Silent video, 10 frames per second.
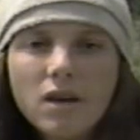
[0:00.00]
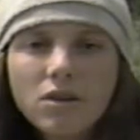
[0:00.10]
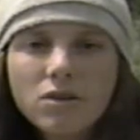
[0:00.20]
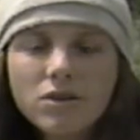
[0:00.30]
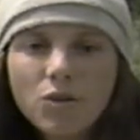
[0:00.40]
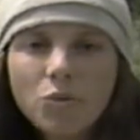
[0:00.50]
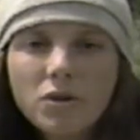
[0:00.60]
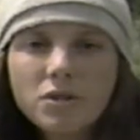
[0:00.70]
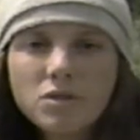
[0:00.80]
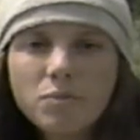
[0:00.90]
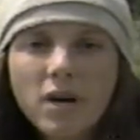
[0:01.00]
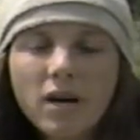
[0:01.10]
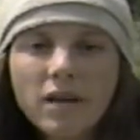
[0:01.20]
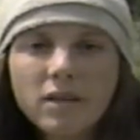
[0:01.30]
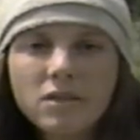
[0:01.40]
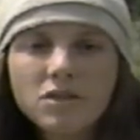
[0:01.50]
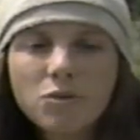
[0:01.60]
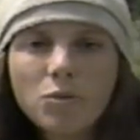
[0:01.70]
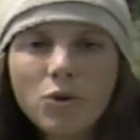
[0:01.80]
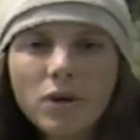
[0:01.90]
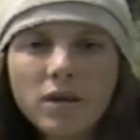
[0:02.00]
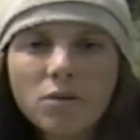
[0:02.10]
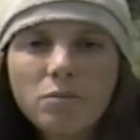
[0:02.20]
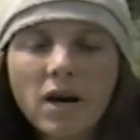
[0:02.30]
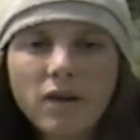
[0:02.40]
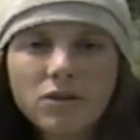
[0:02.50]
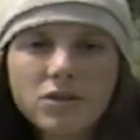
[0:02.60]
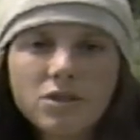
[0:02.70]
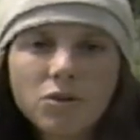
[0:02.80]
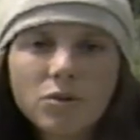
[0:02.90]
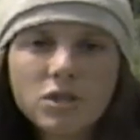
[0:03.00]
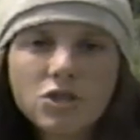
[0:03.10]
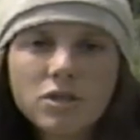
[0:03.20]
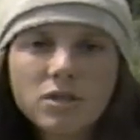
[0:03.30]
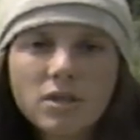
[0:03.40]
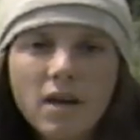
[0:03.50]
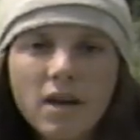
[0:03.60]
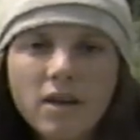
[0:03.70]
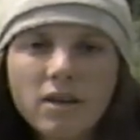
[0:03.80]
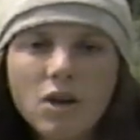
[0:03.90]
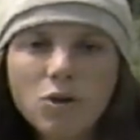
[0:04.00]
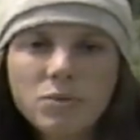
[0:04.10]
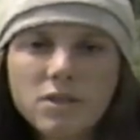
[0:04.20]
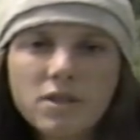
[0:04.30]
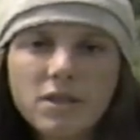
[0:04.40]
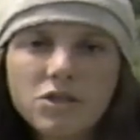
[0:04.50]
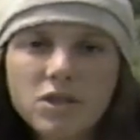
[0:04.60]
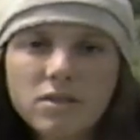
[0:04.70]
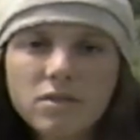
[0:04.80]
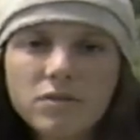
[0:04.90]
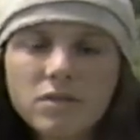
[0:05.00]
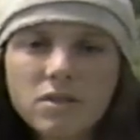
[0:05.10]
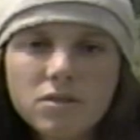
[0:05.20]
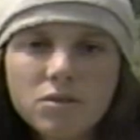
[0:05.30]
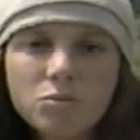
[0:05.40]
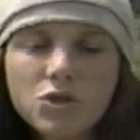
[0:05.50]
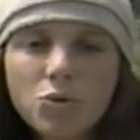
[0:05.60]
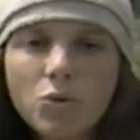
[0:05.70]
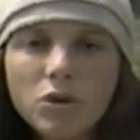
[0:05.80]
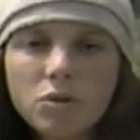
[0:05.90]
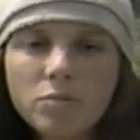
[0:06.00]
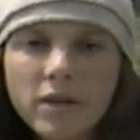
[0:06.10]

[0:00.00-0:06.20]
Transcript: It also works by supporting bile secretion and helps the digestive system to work